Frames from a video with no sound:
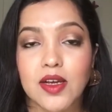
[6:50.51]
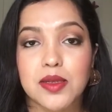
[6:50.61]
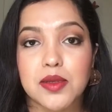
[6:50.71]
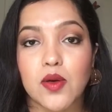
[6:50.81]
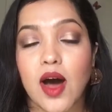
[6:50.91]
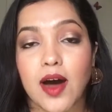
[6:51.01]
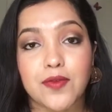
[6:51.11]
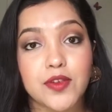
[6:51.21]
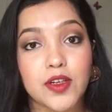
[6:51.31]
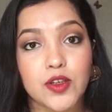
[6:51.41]
so
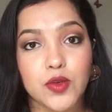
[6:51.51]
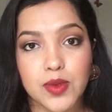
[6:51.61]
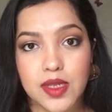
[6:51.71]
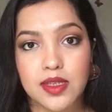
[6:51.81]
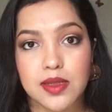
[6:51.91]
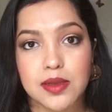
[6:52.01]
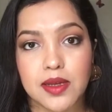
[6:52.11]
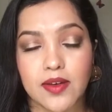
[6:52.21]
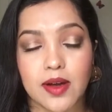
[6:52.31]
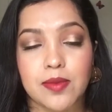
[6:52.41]
after using this
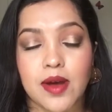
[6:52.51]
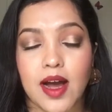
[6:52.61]
serum,